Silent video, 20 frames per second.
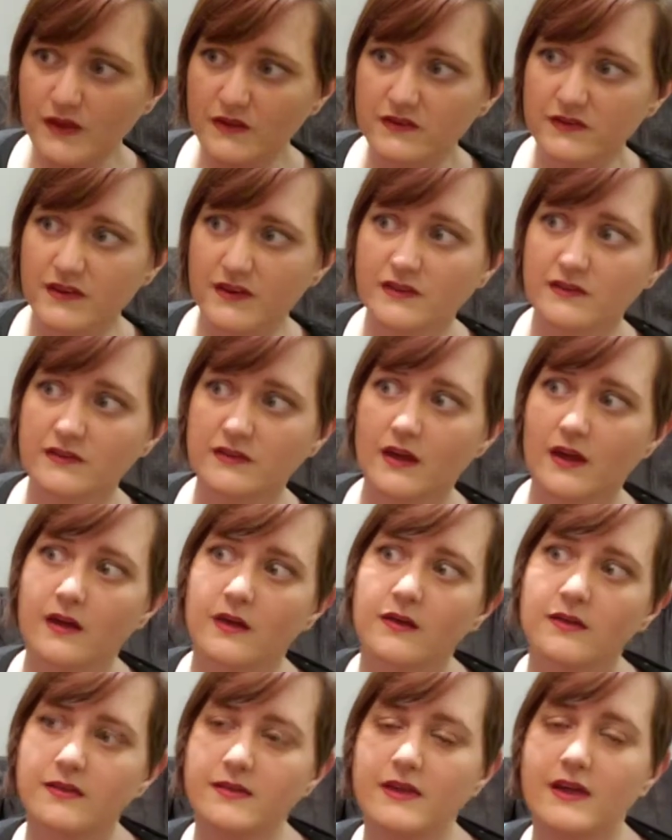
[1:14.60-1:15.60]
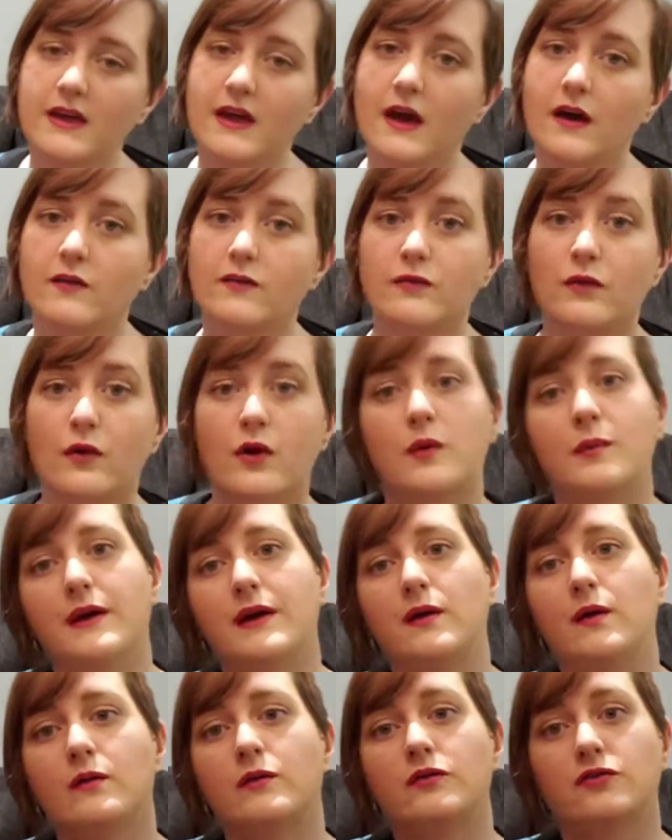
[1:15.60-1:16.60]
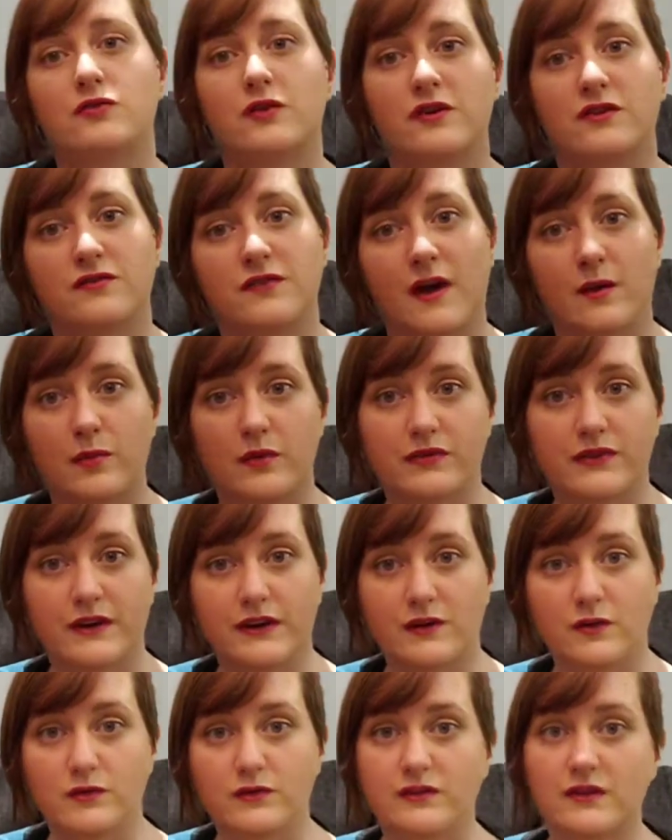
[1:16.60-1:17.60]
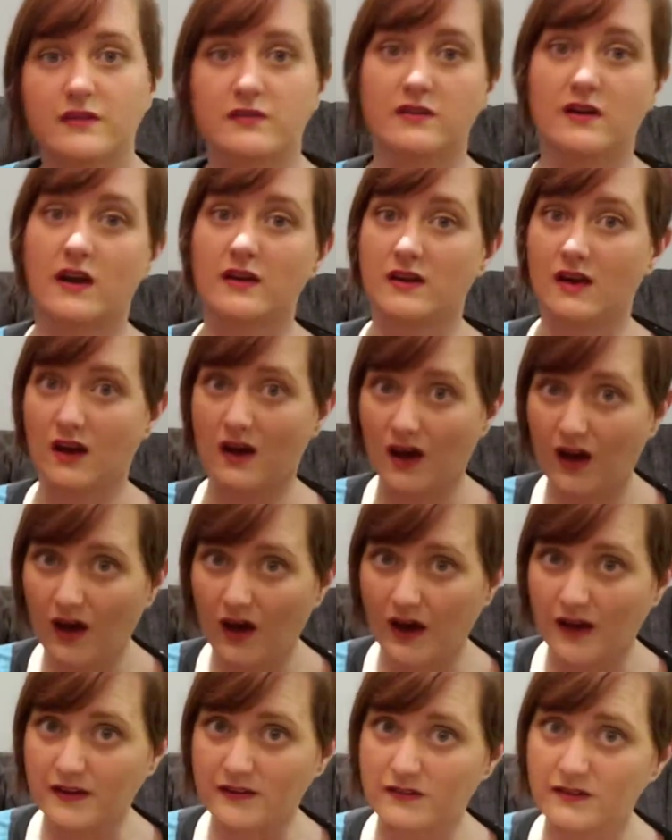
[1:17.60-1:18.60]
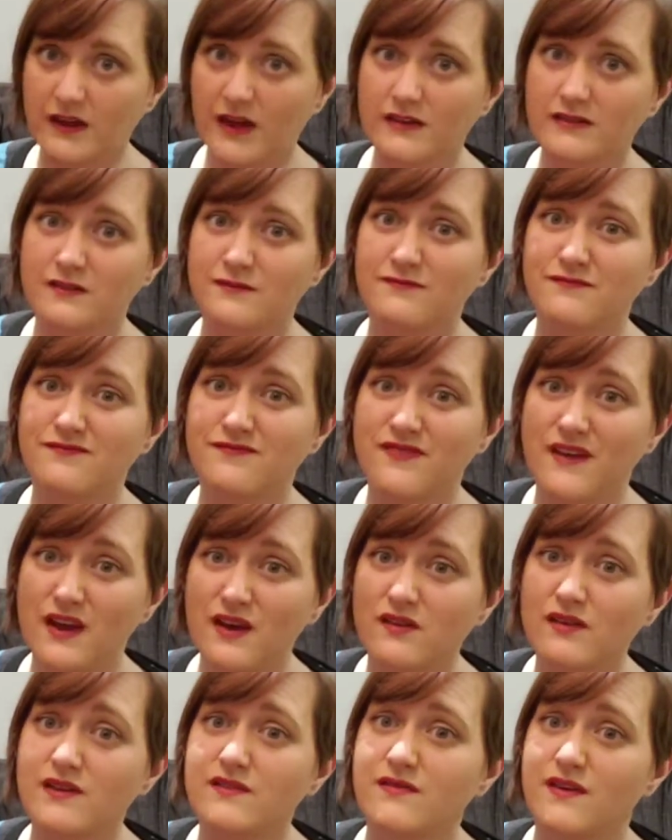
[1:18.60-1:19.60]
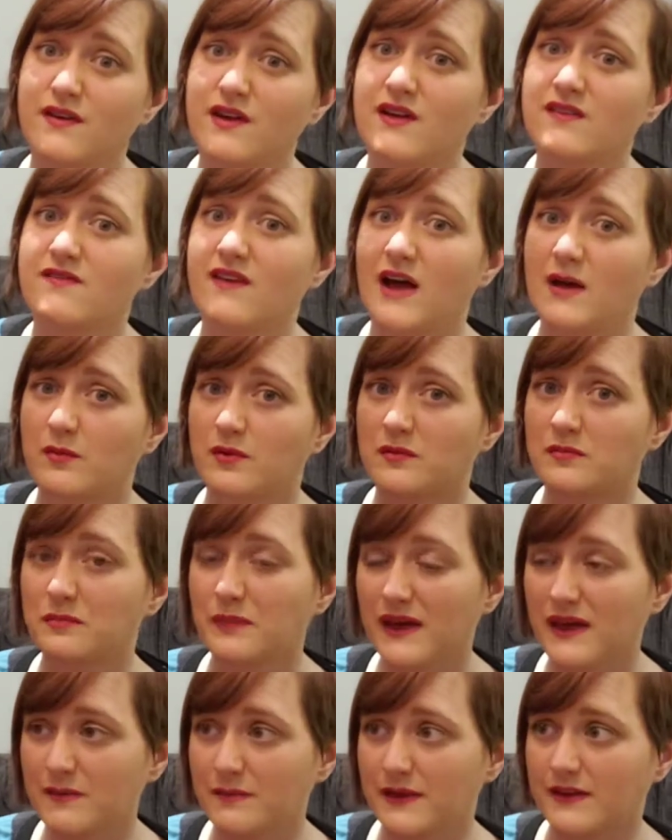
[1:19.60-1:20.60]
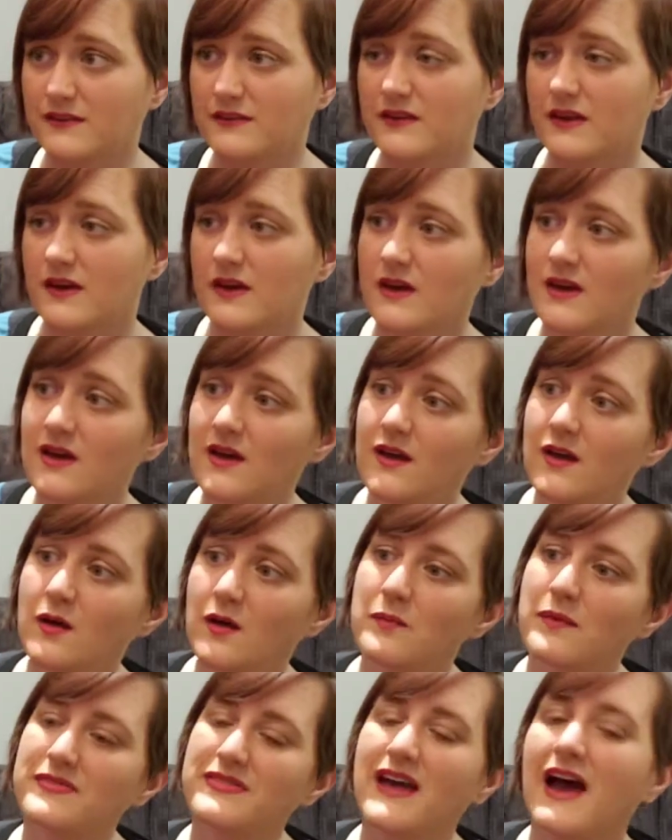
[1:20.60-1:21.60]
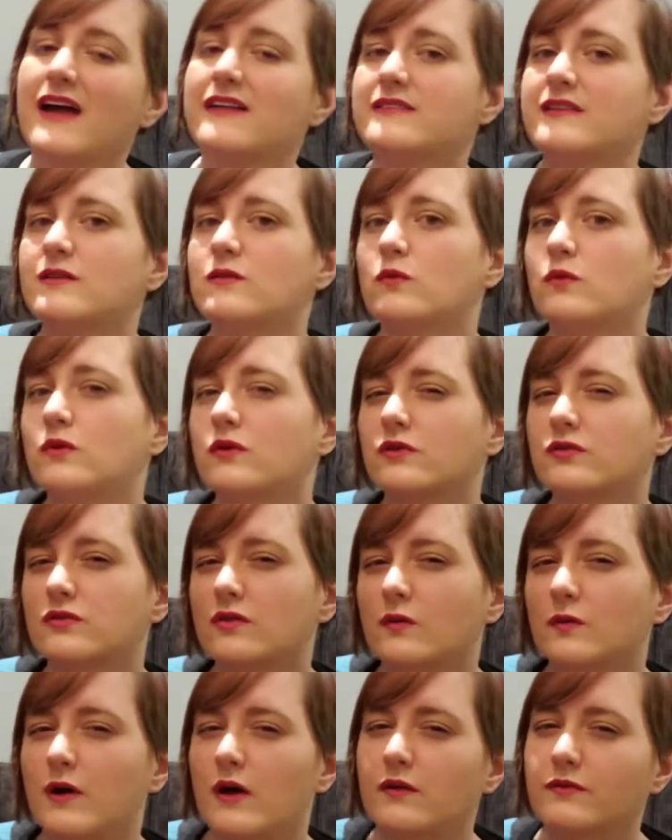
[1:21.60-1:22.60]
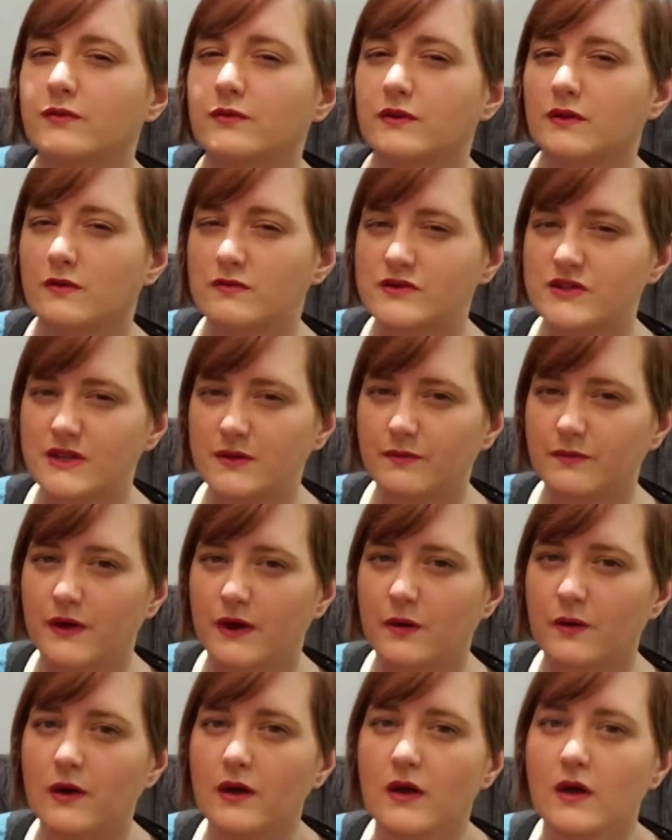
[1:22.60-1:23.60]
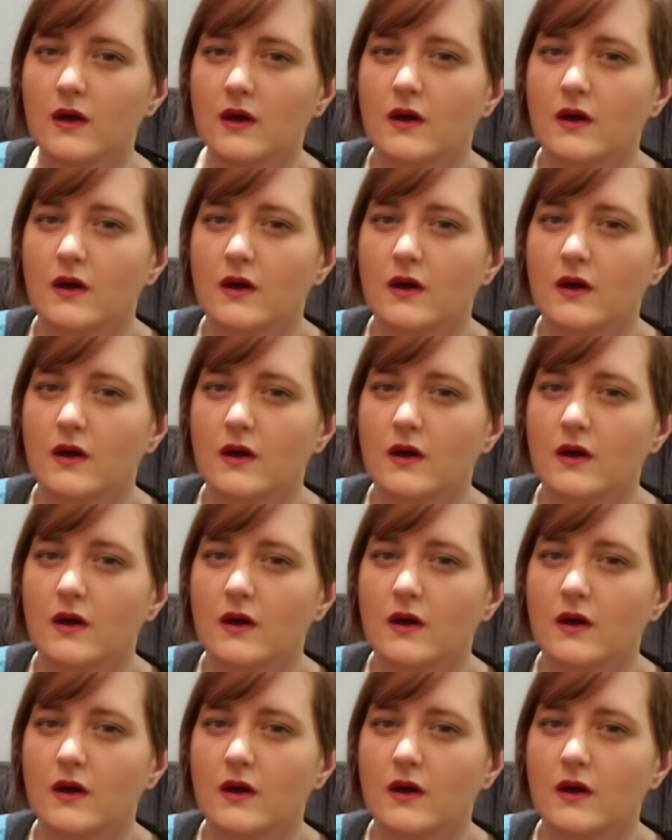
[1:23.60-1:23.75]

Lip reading: Since the 4-way gold stretch fabric that I used is Yaya Han's, it has a very, very vibrant pigment. But that didn't work so well for Yojimbo.